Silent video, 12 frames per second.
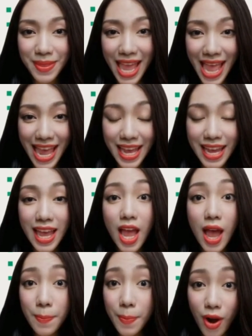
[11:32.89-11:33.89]
A.
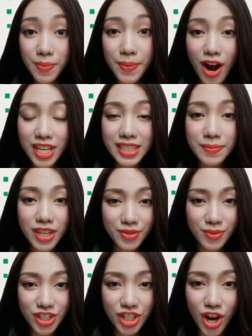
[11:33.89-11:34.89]
Both parties must
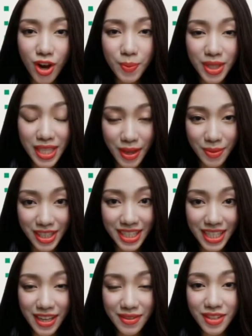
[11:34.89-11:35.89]
return what they
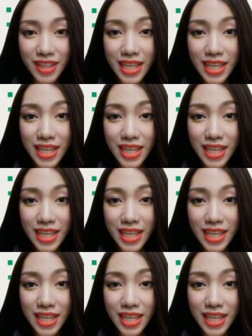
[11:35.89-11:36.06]
received,